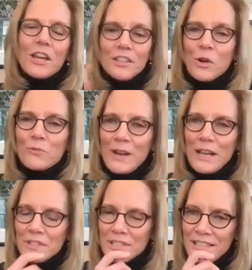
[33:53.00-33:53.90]

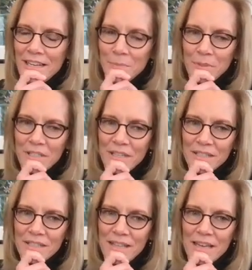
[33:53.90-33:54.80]
around the state,
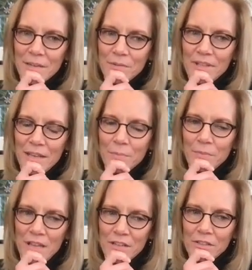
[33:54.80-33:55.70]
because that
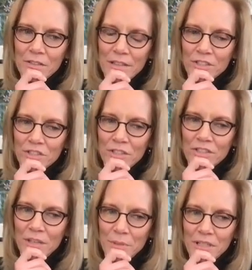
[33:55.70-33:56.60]
model that Judge
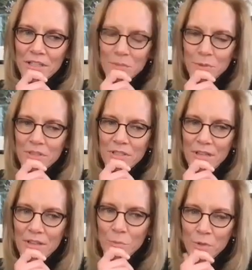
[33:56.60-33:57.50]
Demick has put
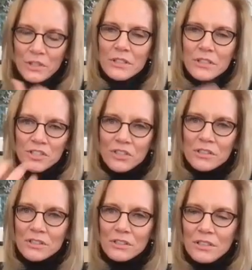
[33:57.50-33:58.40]
together with
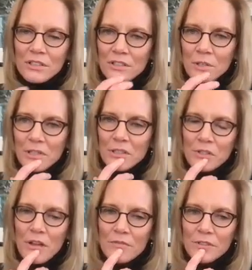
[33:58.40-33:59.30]
clinicians in his
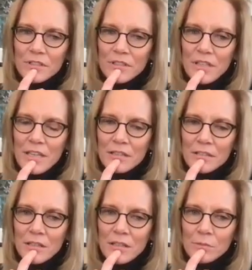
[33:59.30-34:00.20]
office
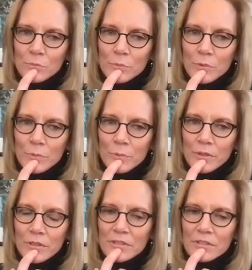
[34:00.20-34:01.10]
and
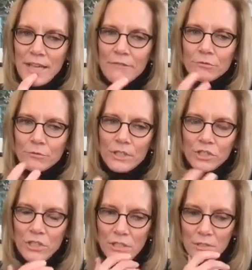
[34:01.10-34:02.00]
with a staff
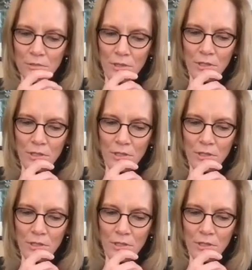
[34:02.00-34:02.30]
rich in